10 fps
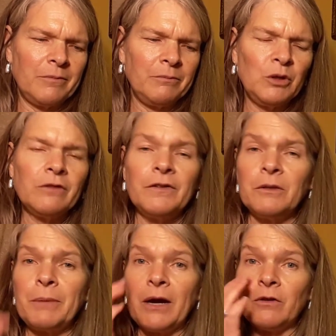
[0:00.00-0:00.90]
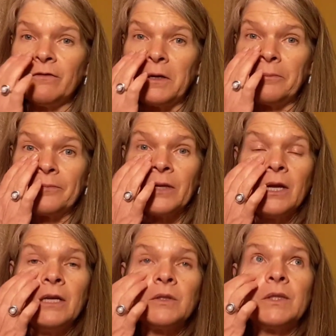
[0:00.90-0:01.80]
Beautiful and powerful.
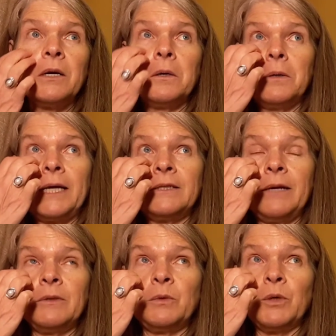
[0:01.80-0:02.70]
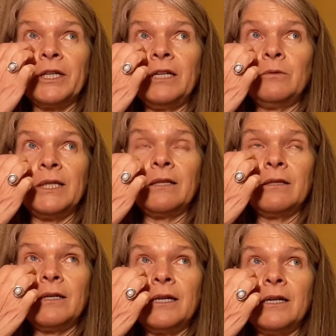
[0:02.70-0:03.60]
So as I was working with
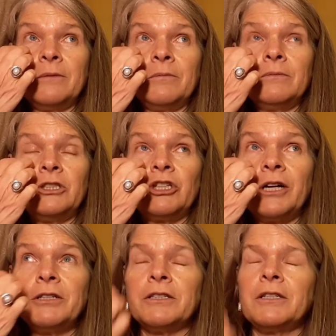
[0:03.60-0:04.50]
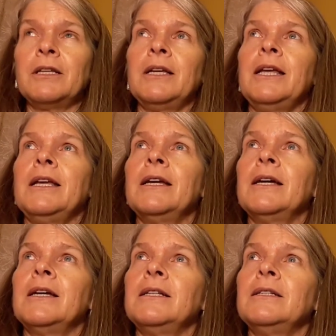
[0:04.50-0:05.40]
the chart
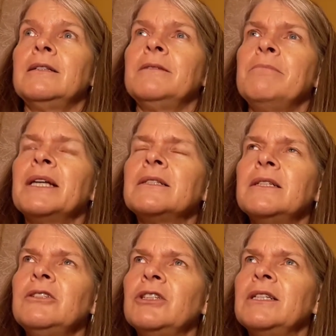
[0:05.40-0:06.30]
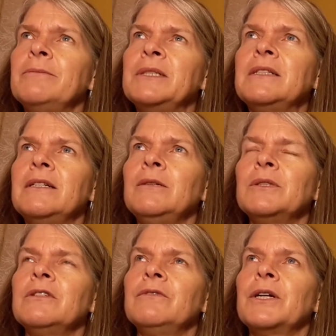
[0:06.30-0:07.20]
and the message, and I've been sitting
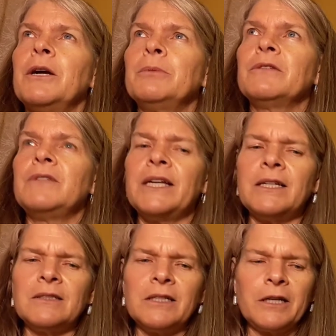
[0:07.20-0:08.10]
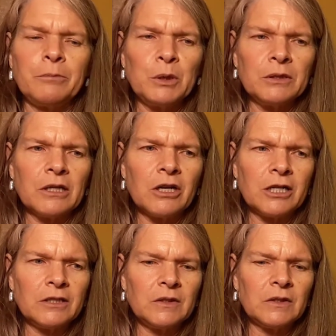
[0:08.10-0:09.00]
with it for a couple of days, and then I pulled the
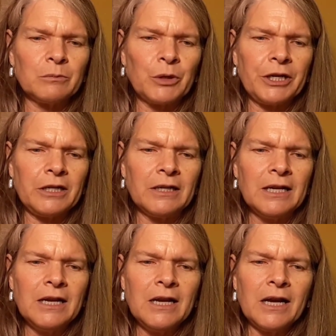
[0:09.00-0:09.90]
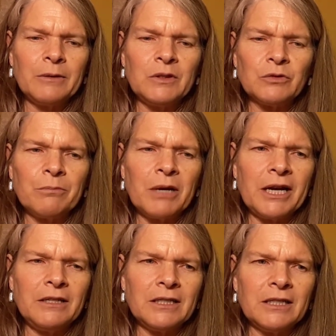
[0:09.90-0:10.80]
cards this morning, I was
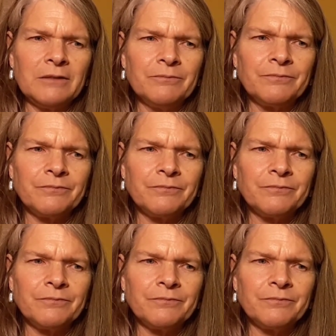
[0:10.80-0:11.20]
reminded